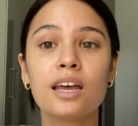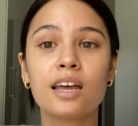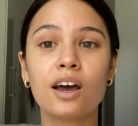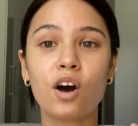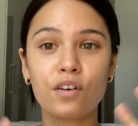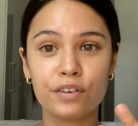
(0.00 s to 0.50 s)

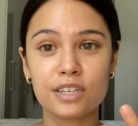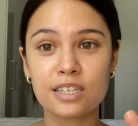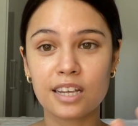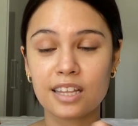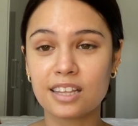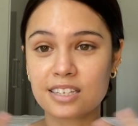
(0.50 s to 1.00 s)

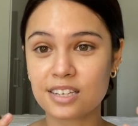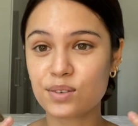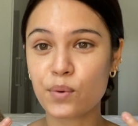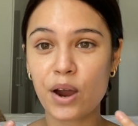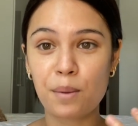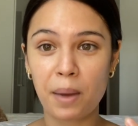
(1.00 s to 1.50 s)
Obviously, this is
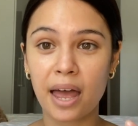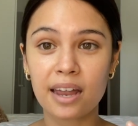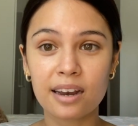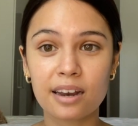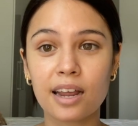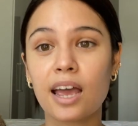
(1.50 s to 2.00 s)
where I'm at
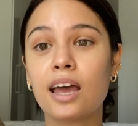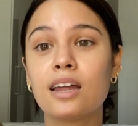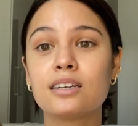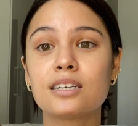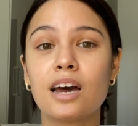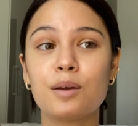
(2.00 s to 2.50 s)

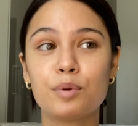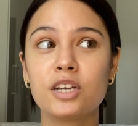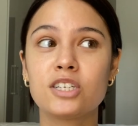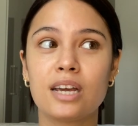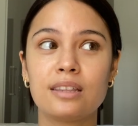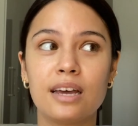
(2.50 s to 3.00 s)
and I
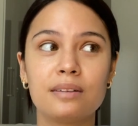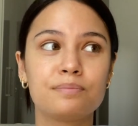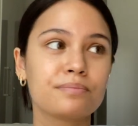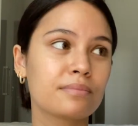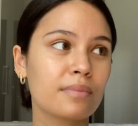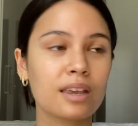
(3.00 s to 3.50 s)
appreciate that.
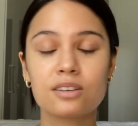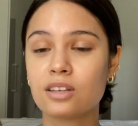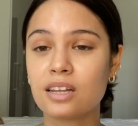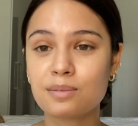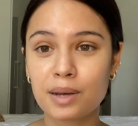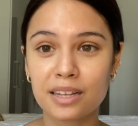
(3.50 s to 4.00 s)
So
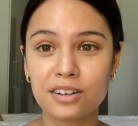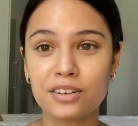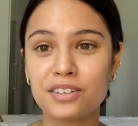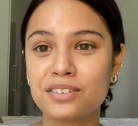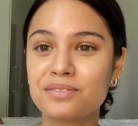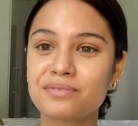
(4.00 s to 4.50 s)
that's my
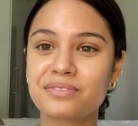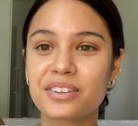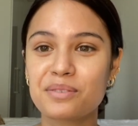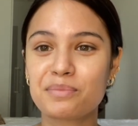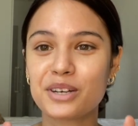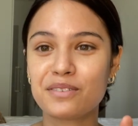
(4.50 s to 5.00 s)
little
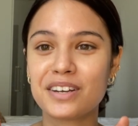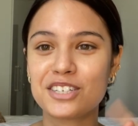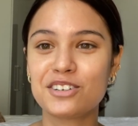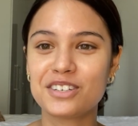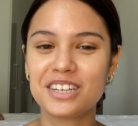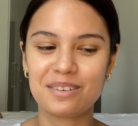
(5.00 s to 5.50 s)

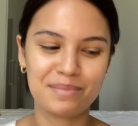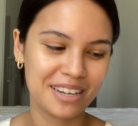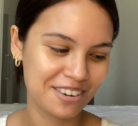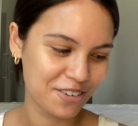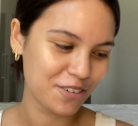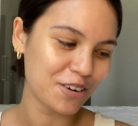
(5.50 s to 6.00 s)
motivational
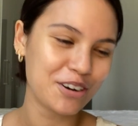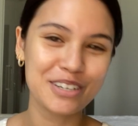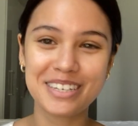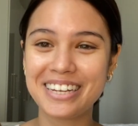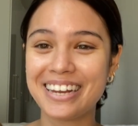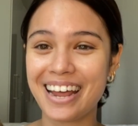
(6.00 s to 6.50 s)
tidbit for
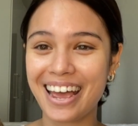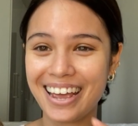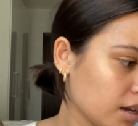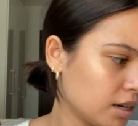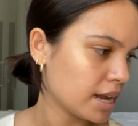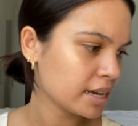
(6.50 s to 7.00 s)

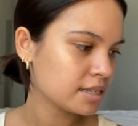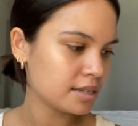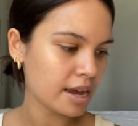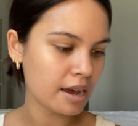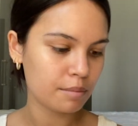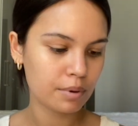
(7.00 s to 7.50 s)
today. Next
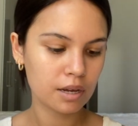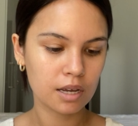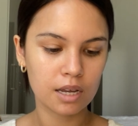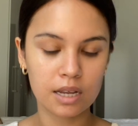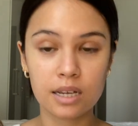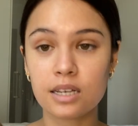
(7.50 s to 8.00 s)
step
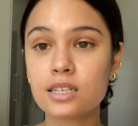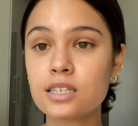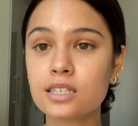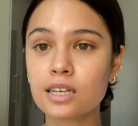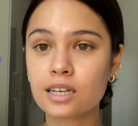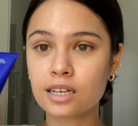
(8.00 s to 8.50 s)

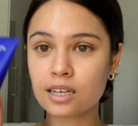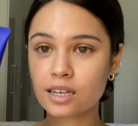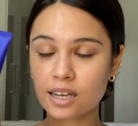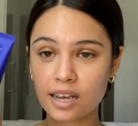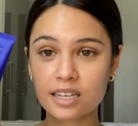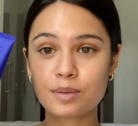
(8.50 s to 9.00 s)
is
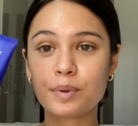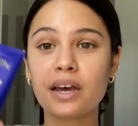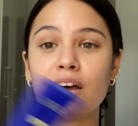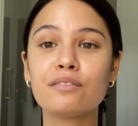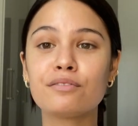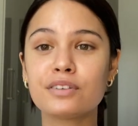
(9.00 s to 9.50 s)

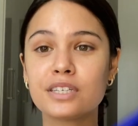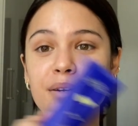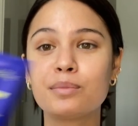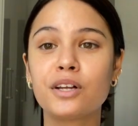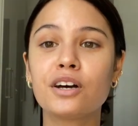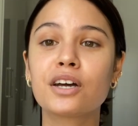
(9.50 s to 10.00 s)
SPF,
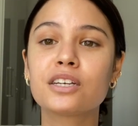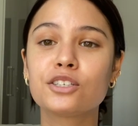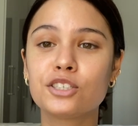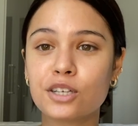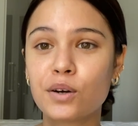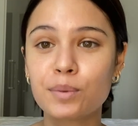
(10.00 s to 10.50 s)
sunblock,
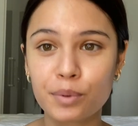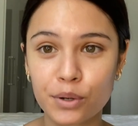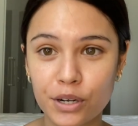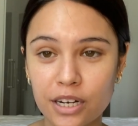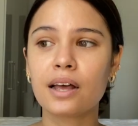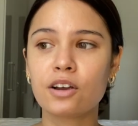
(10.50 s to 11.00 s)
so
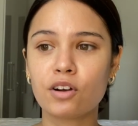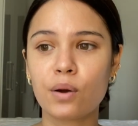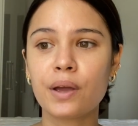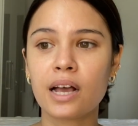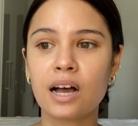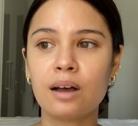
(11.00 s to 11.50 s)
important.
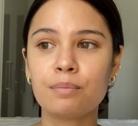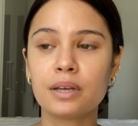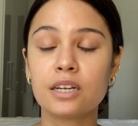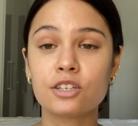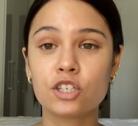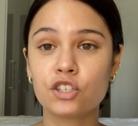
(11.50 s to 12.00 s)
Growing up
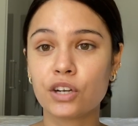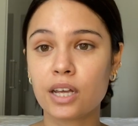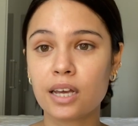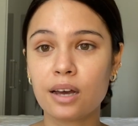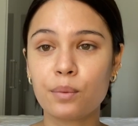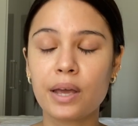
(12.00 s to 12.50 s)
in
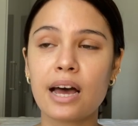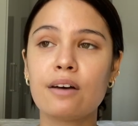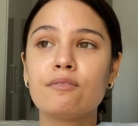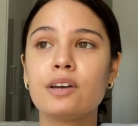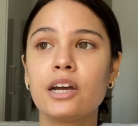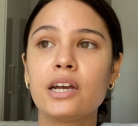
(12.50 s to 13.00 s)
Australia, we
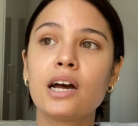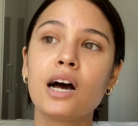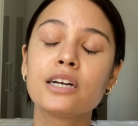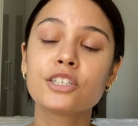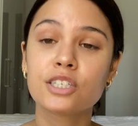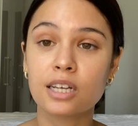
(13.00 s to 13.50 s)
have very
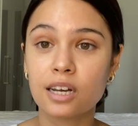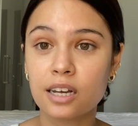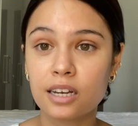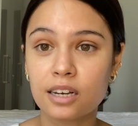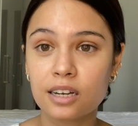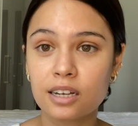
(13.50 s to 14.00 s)
harsh
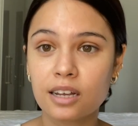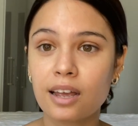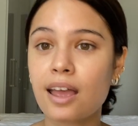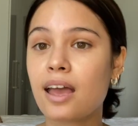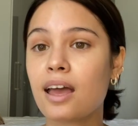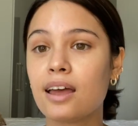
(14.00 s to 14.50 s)
sun
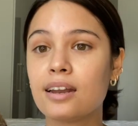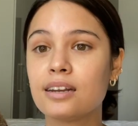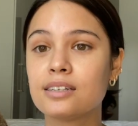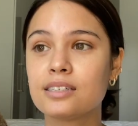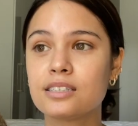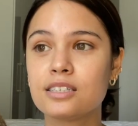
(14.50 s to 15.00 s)

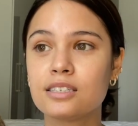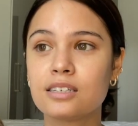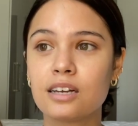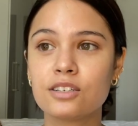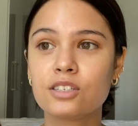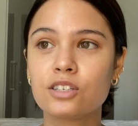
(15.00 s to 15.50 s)
and
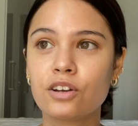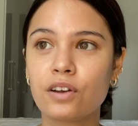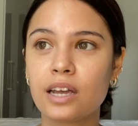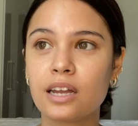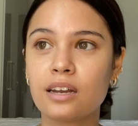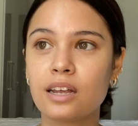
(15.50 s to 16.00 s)

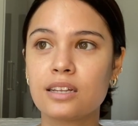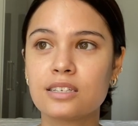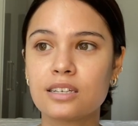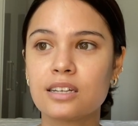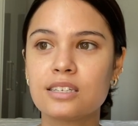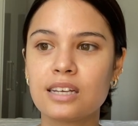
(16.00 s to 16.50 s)
sunscreen and
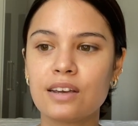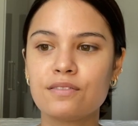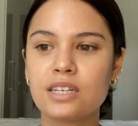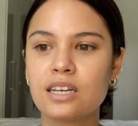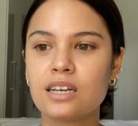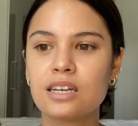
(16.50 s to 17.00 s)
sun
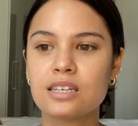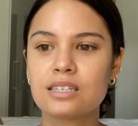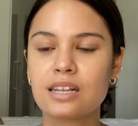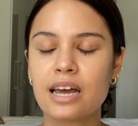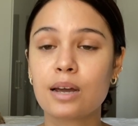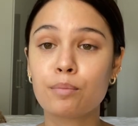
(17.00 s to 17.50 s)
safety is
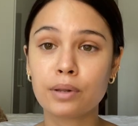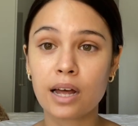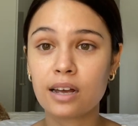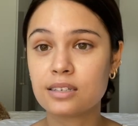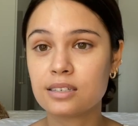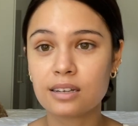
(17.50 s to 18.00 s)
like
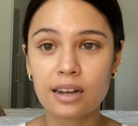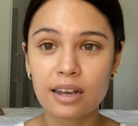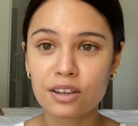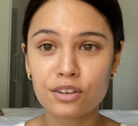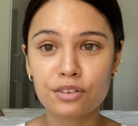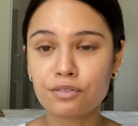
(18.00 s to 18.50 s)
blasted
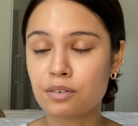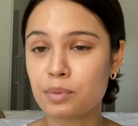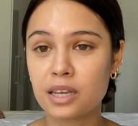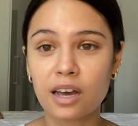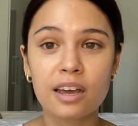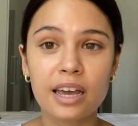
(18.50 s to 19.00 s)
at you from a
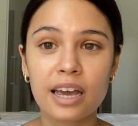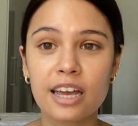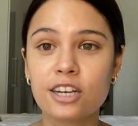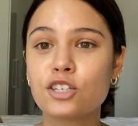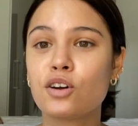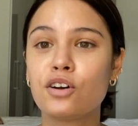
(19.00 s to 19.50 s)
young
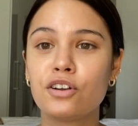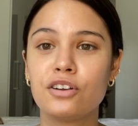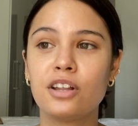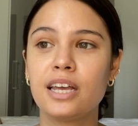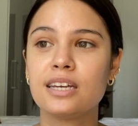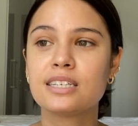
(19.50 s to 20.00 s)
age on
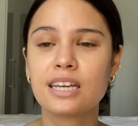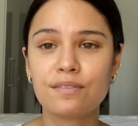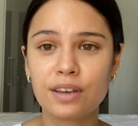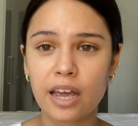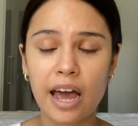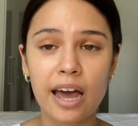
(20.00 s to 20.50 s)
like
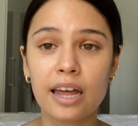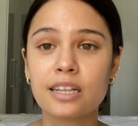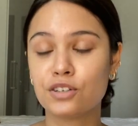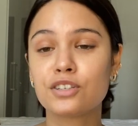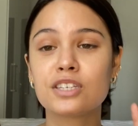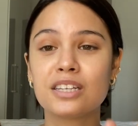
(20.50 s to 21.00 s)
TV
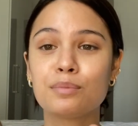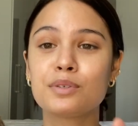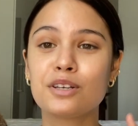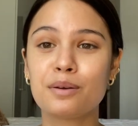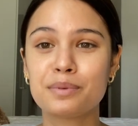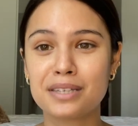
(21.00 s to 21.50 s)
ads. Slip,
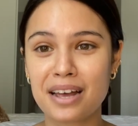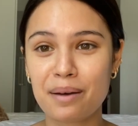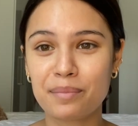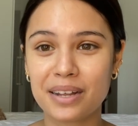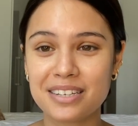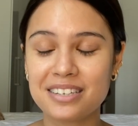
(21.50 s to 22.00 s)
slop,
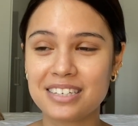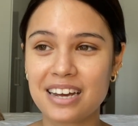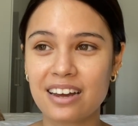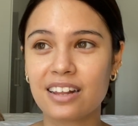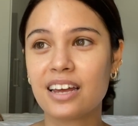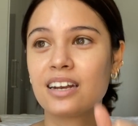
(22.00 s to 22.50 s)
slap, that's the
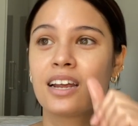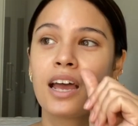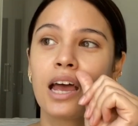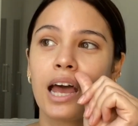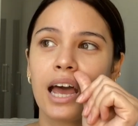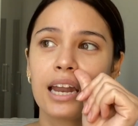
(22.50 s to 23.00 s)
tagline.
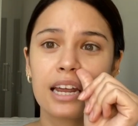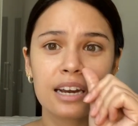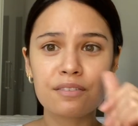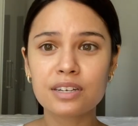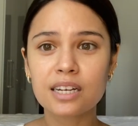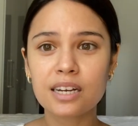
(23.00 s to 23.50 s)
And I never did